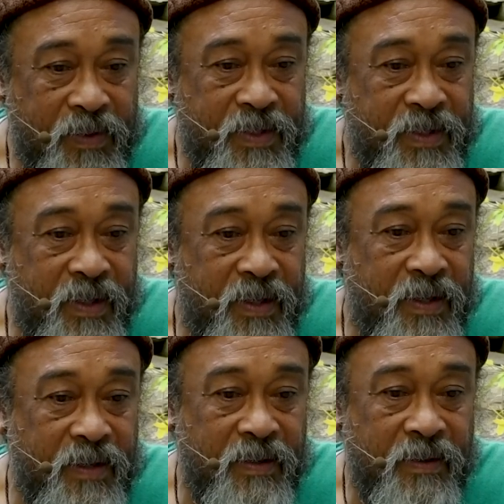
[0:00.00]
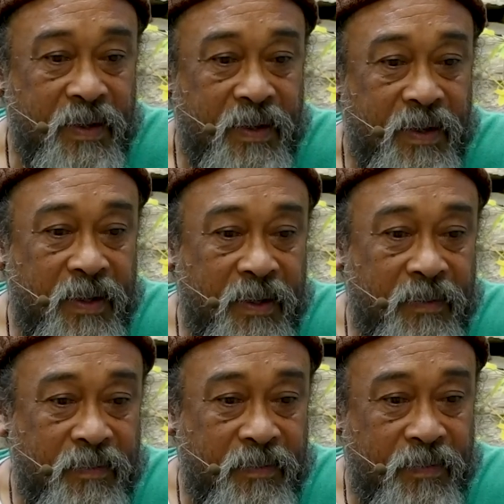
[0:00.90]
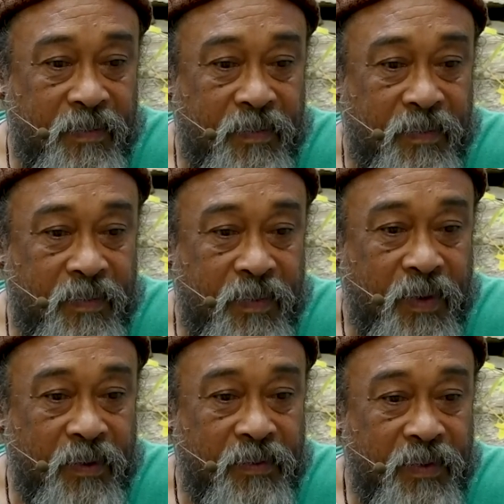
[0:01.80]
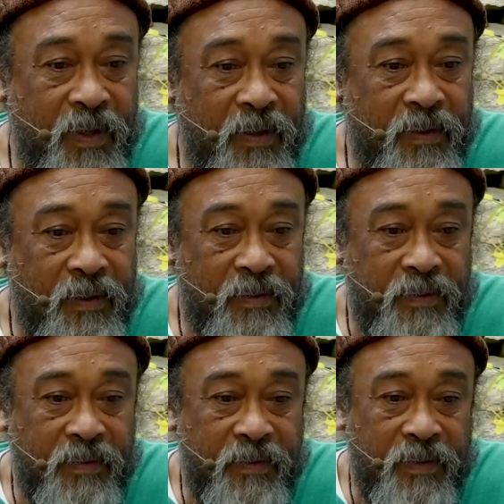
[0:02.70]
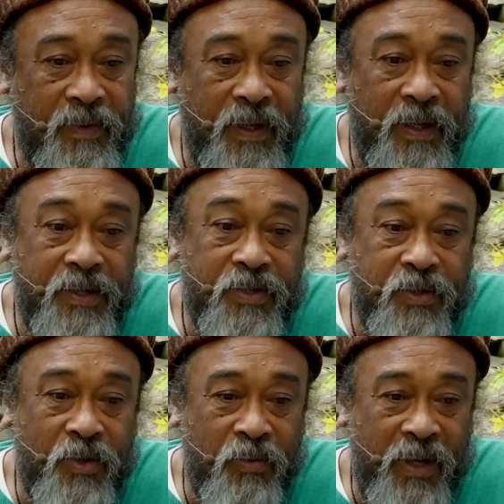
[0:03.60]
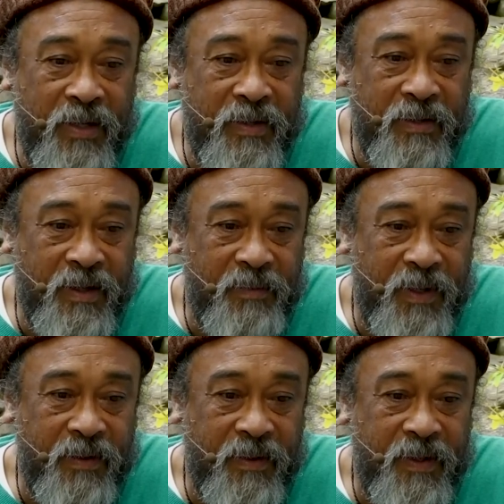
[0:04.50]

sitting here, mm, you can feel and listen to the wind coming